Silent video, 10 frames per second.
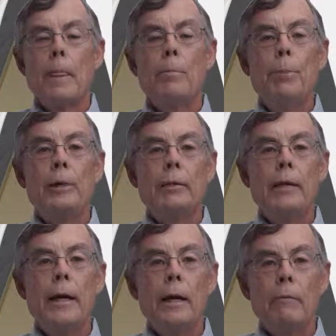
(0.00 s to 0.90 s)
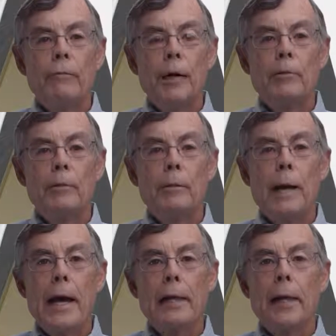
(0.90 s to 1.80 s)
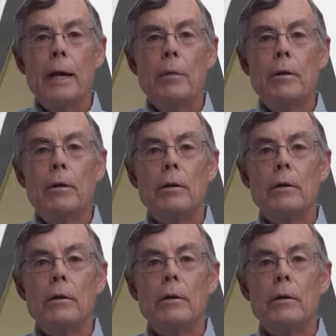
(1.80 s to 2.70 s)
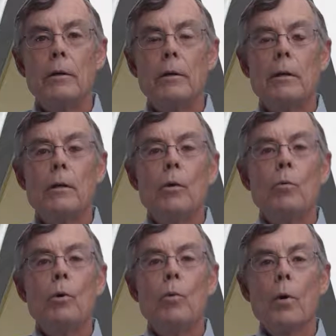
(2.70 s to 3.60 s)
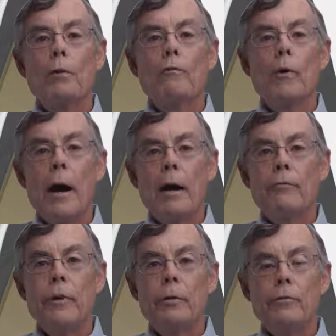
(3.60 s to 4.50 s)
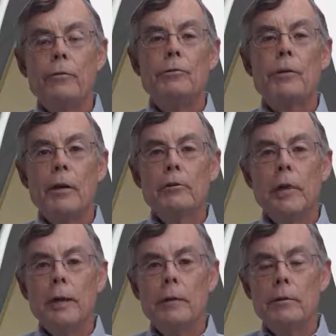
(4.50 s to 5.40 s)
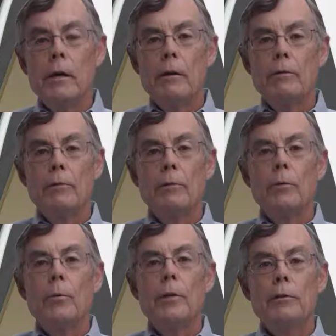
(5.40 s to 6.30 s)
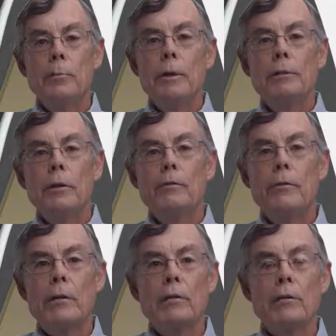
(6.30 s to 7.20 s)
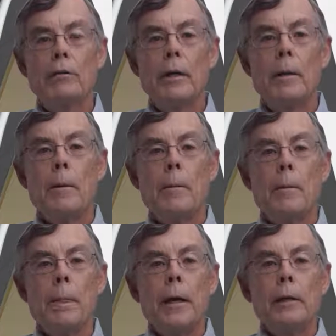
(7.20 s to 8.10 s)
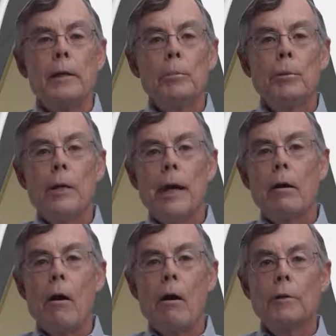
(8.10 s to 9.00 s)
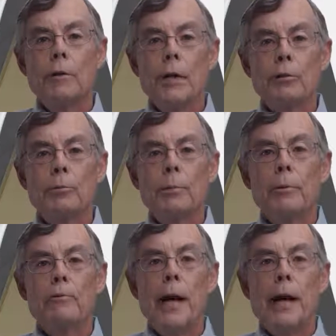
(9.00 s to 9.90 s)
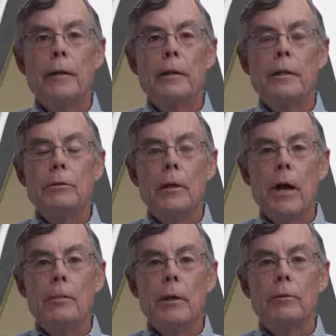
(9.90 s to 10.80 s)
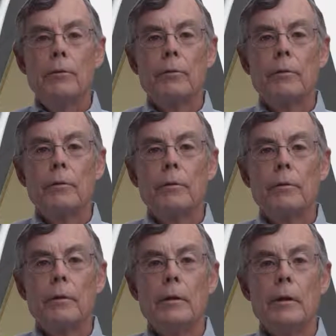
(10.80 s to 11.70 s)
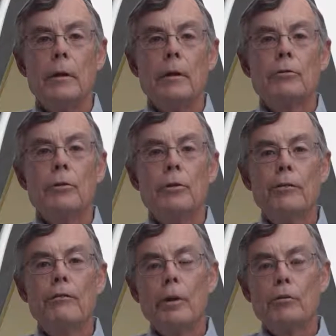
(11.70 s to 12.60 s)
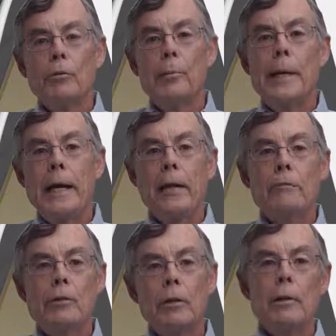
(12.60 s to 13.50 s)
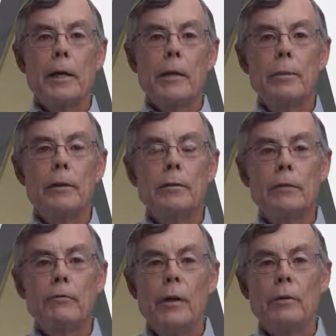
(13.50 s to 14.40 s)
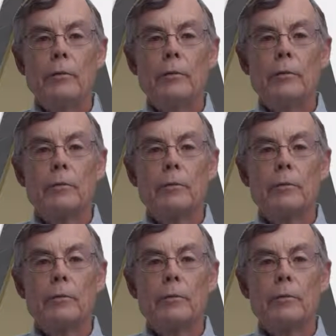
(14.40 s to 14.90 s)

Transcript: the built-in help function in MATLAB will work for our function just like it does with its built-in functions. It'll print out all the text we provided in these comments. So your function will behave just like a built-in function.